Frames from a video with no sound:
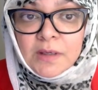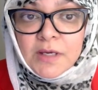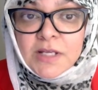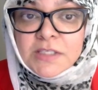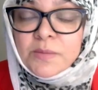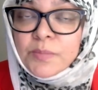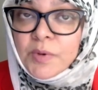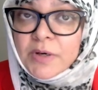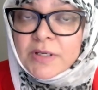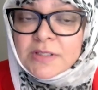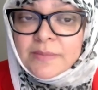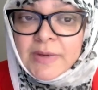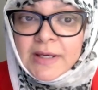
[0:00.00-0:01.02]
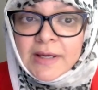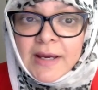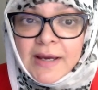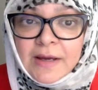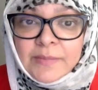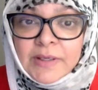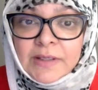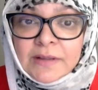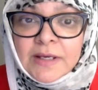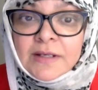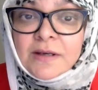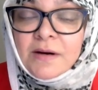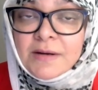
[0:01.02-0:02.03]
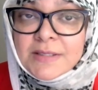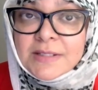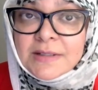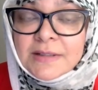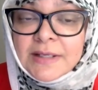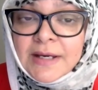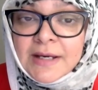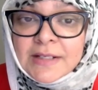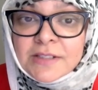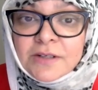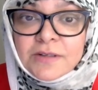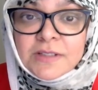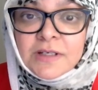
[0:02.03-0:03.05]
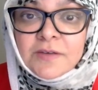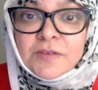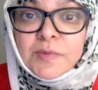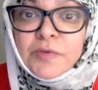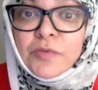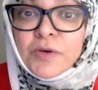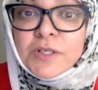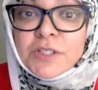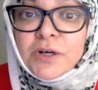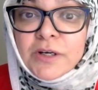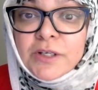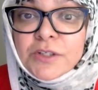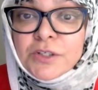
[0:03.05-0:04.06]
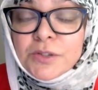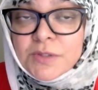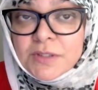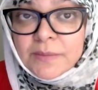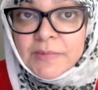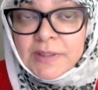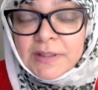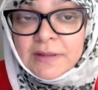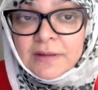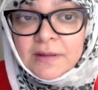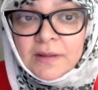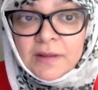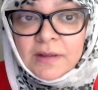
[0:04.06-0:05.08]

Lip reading: It's important to make a habit and constantly ask ourselves before starting to do something